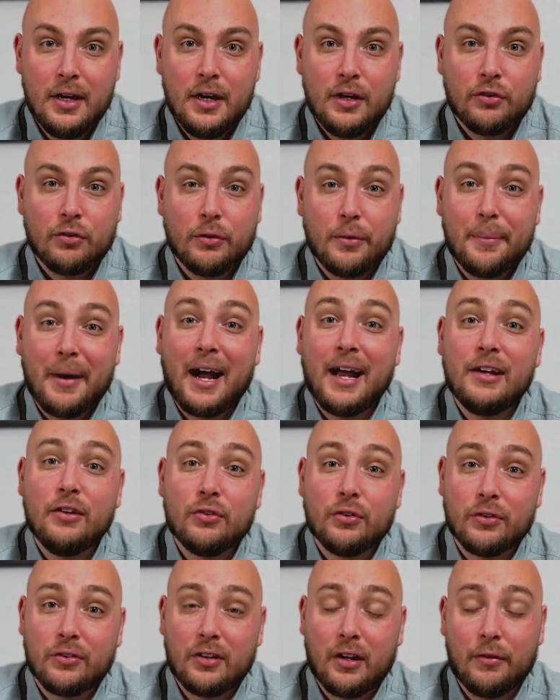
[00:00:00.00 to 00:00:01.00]
To remind
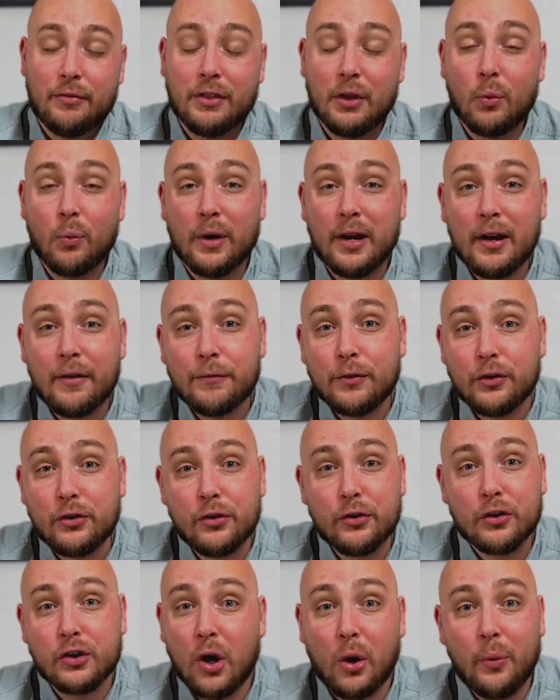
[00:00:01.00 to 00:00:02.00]
yourself that whatever
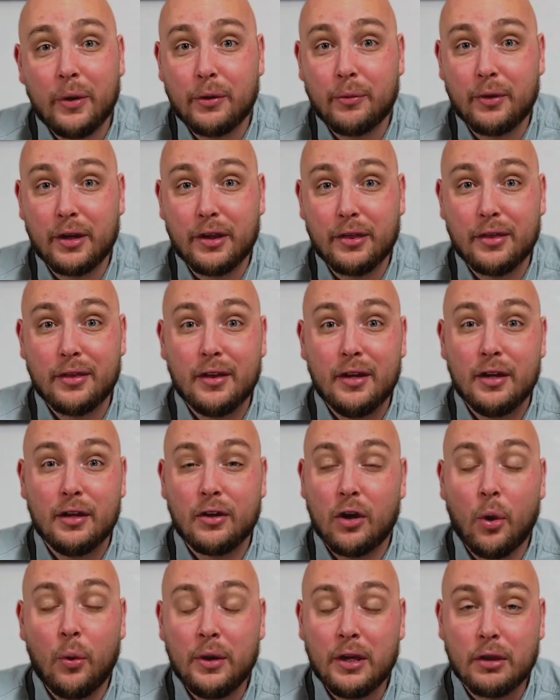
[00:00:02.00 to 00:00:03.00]
you're
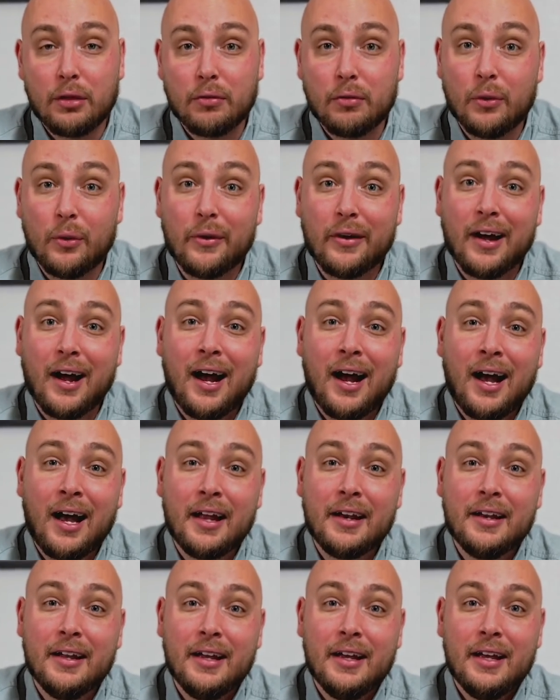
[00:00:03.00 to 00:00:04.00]
going through,
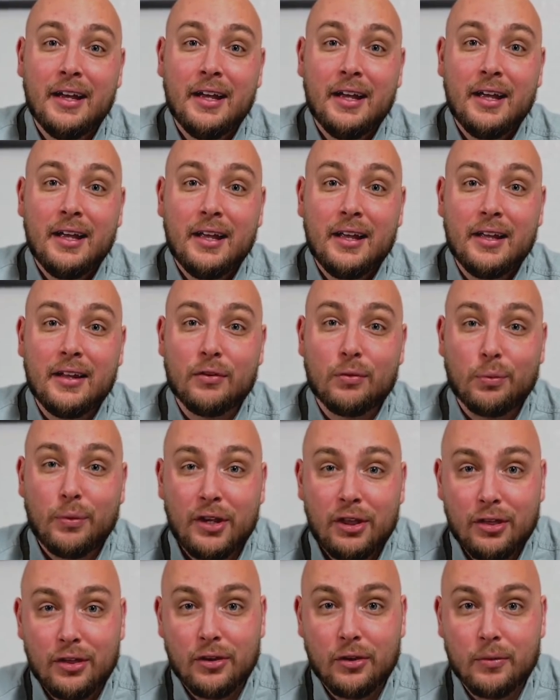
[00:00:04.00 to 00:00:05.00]
God is
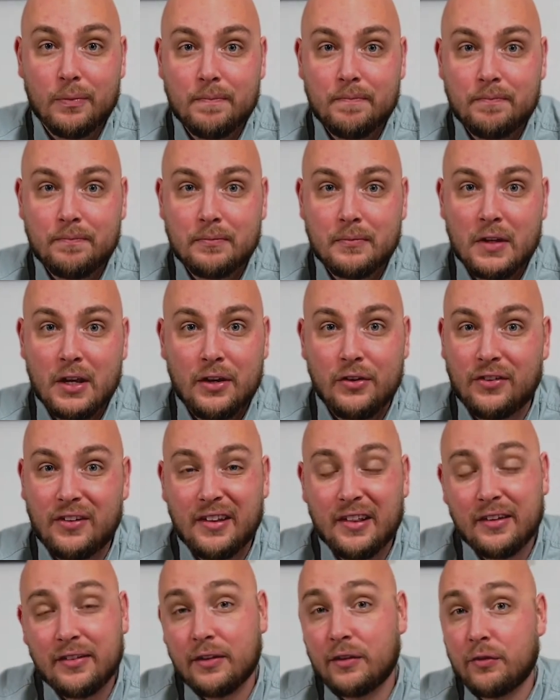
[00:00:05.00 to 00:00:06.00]
with you. You see,
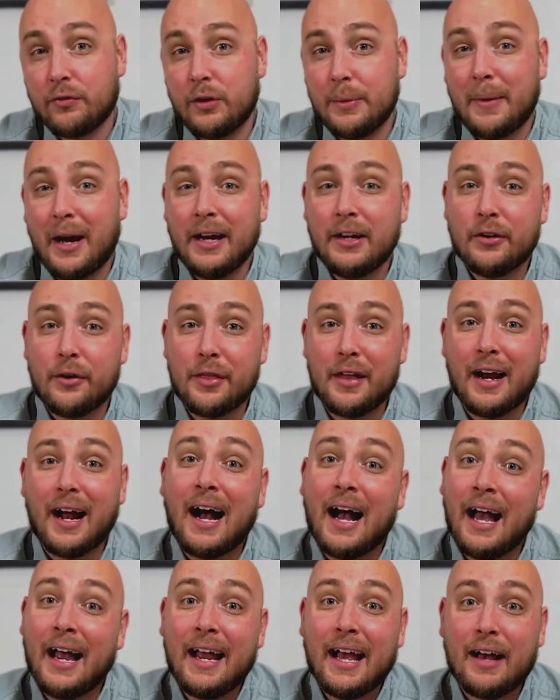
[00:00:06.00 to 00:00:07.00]
this is a reminder that
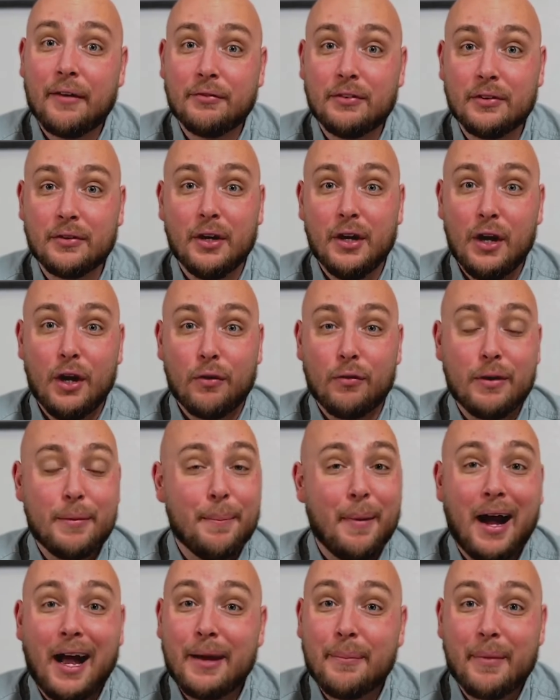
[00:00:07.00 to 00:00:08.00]
I have to
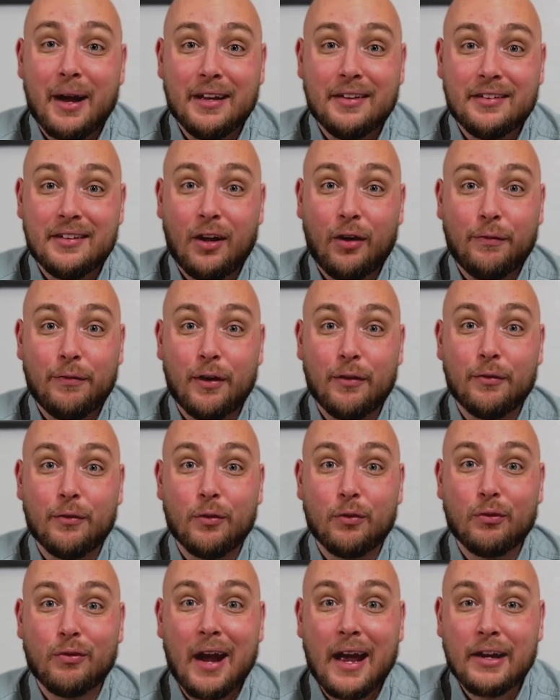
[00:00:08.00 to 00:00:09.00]
remind myself of
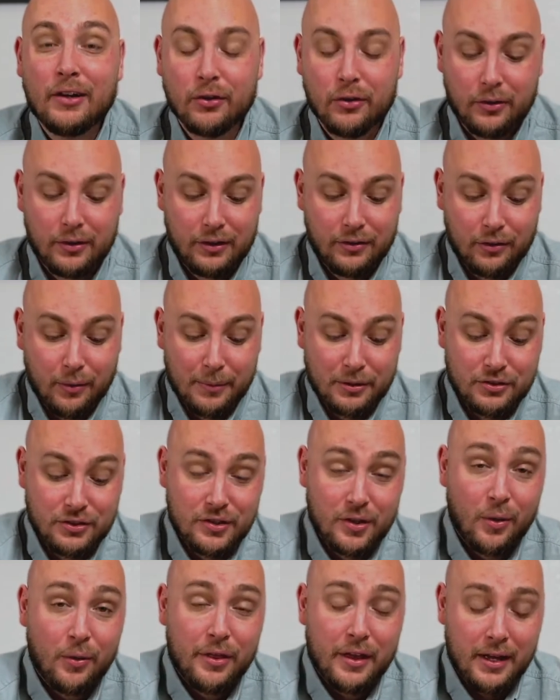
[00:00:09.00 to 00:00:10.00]
regularly, so much
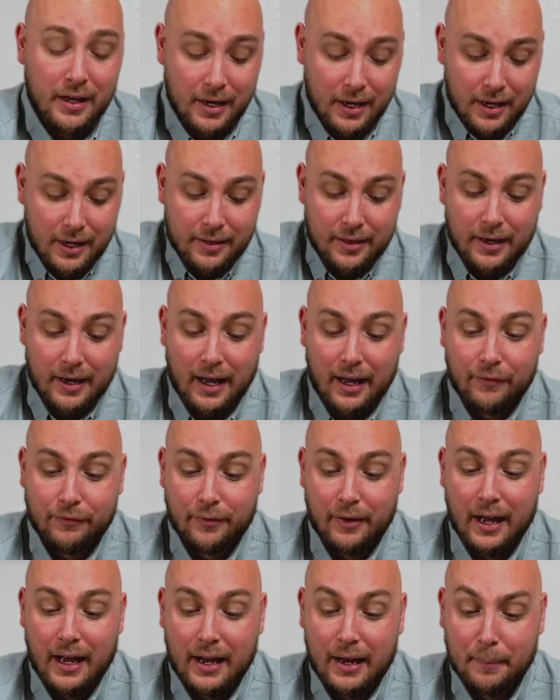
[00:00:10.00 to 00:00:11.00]
so that I've
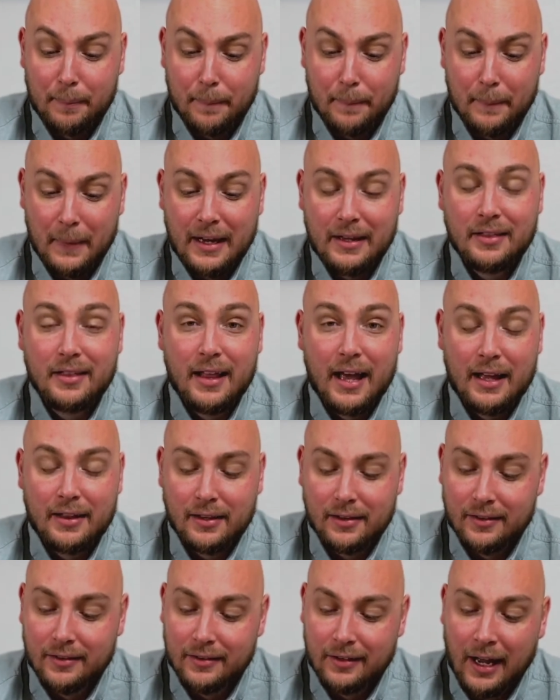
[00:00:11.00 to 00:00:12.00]
had
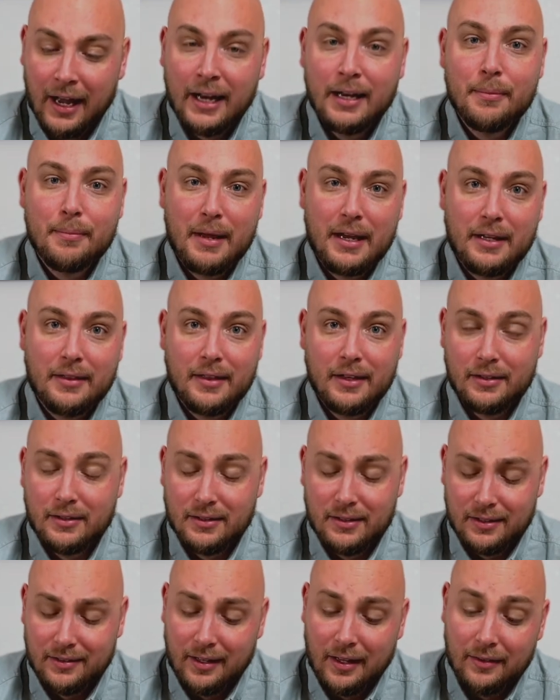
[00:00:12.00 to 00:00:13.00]
this sign made that
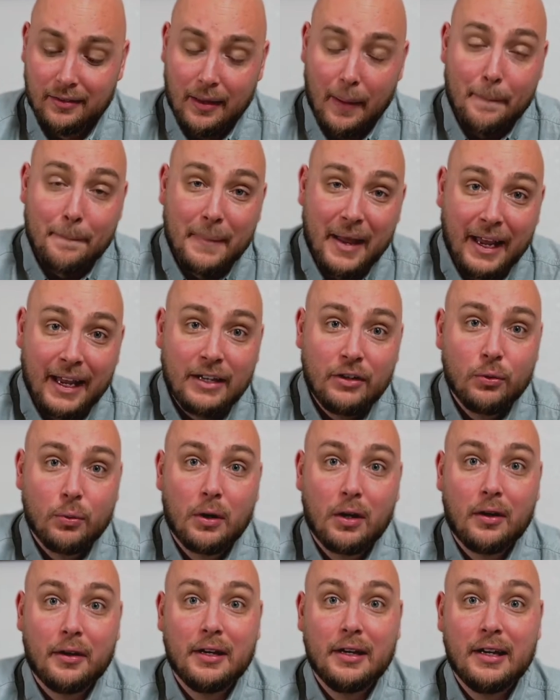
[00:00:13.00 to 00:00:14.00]
says
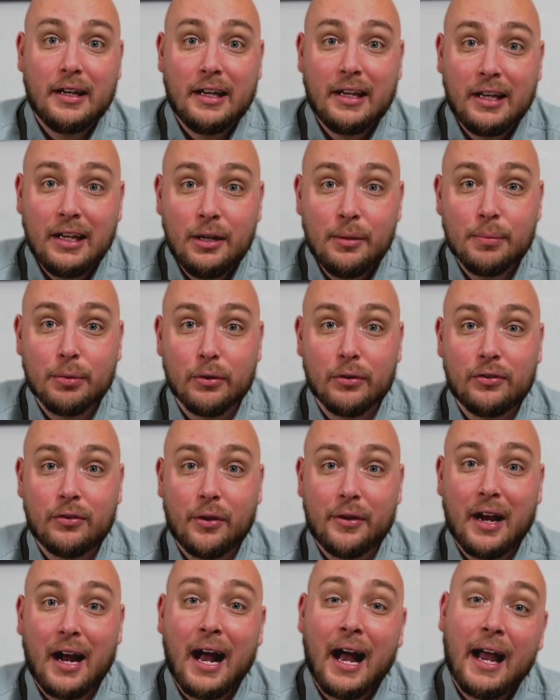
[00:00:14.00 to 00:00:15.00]
Emmanuel in Hebrew so
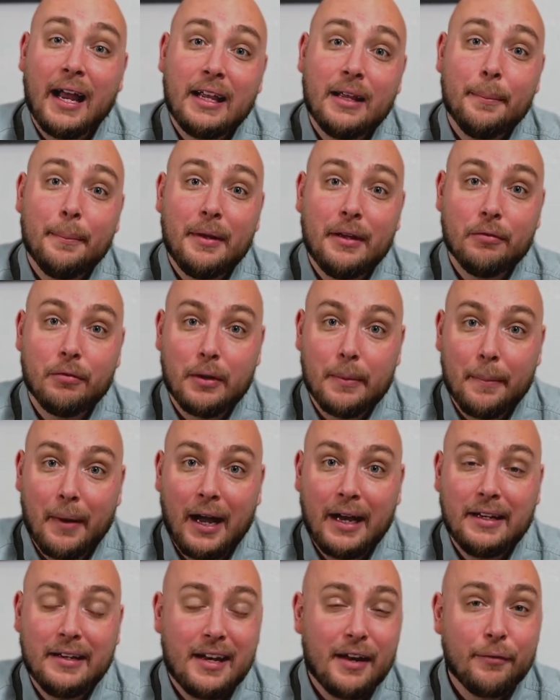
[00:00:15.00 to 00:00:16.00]
that I can be
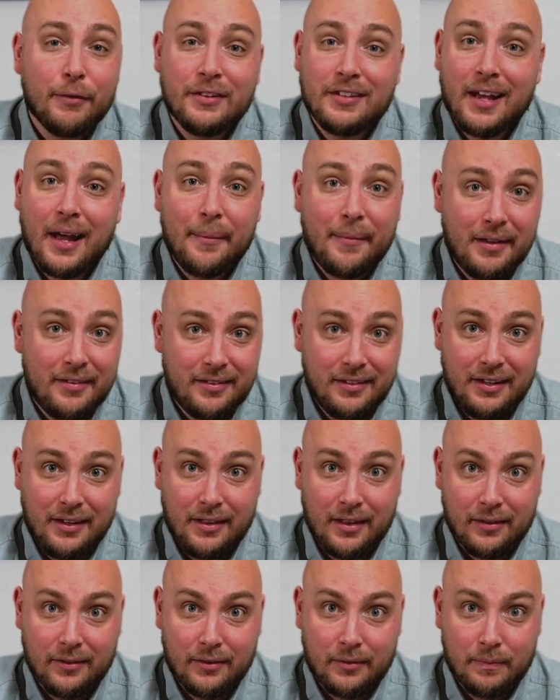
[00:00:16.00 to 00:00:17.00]
reminded every time I see
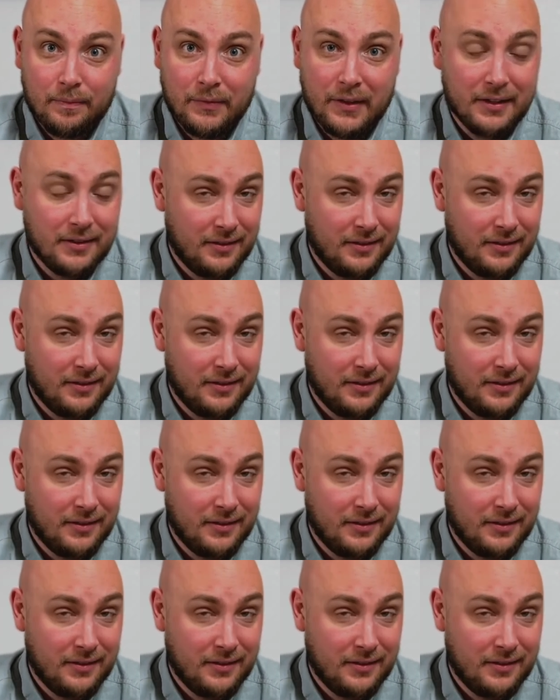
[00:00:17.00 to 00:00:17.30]
this. It